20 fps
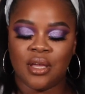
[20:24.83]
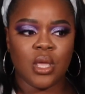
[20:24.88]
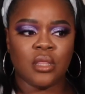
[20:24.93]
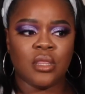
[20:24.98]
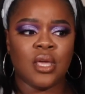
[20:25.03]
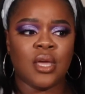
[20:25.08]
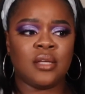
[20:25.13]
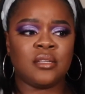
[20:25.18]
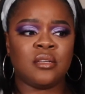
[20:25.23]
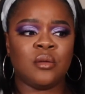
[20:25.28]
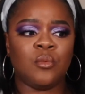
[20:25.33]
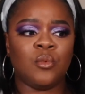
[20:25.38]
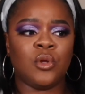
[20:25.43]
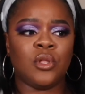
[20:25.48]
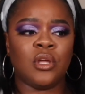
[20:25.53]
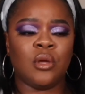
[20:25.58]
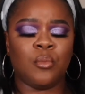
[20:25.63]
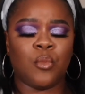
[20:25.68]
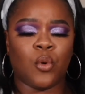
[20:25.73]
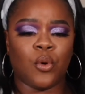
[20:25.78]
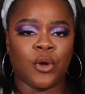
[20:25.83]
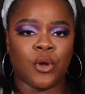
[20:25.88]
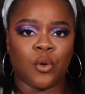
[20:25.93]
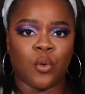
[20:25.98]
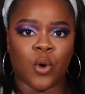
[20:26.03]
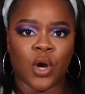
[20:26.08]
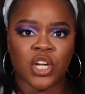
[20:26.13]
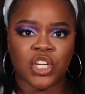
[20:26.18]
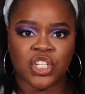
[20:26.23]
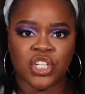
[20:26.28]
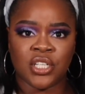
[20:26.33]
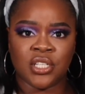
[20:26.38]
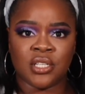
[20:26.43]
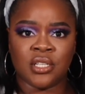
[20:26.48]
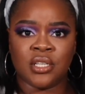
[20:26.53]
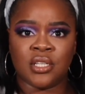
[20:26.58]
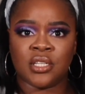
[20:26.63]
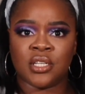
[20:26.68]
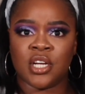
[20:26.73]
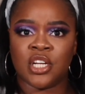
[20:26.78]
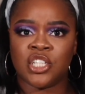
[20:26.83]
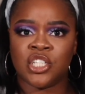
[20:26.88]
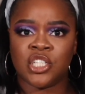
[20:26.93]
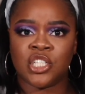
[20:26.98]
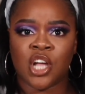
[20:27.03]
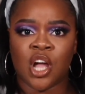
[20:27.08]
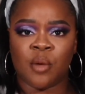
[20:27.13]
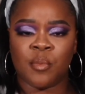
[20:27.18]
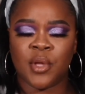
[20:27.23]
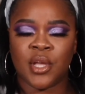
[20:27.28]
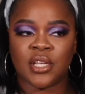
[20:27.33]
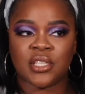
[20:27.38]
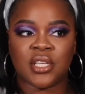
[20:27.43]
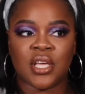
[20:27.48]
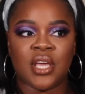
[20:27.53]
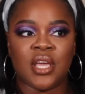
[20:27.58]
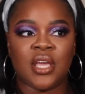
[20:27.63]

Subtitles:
They had some really important questions and discussion topics.